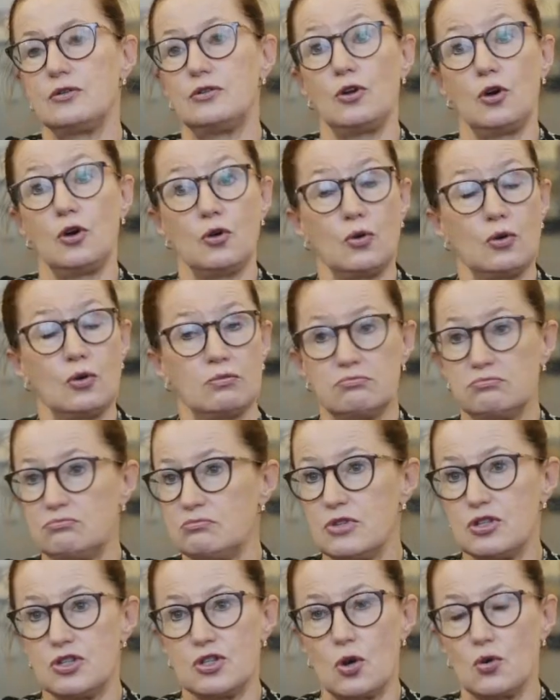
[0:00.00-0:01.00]
your
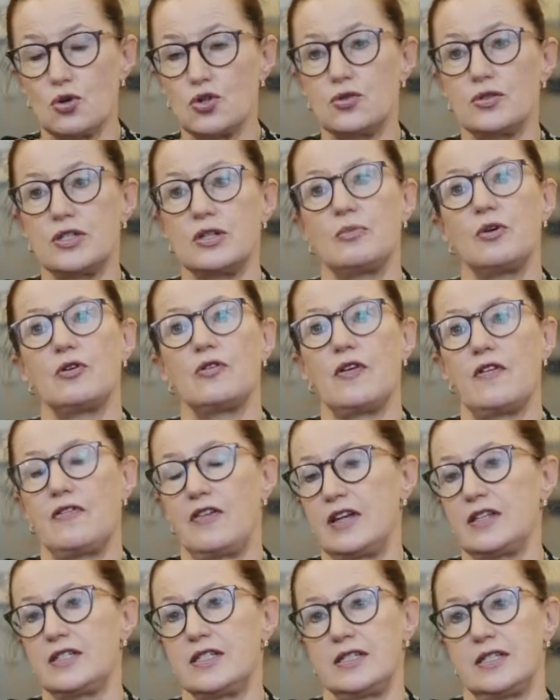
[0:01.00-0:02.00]
social
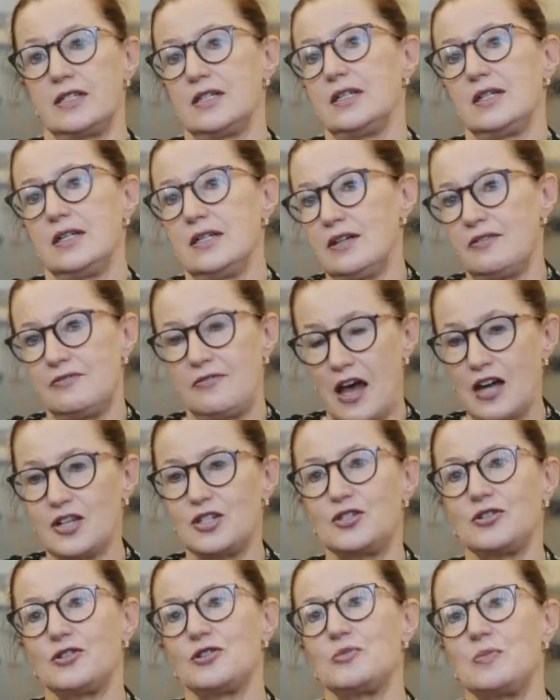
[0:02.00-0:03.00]
demographic
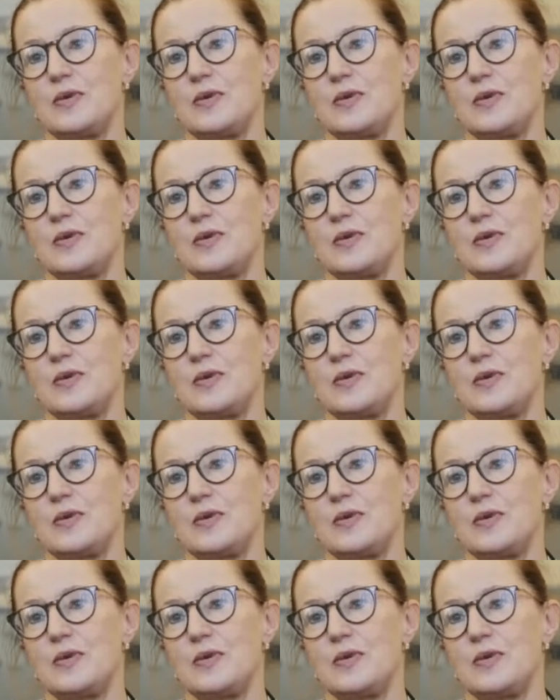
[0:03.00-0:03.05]
factors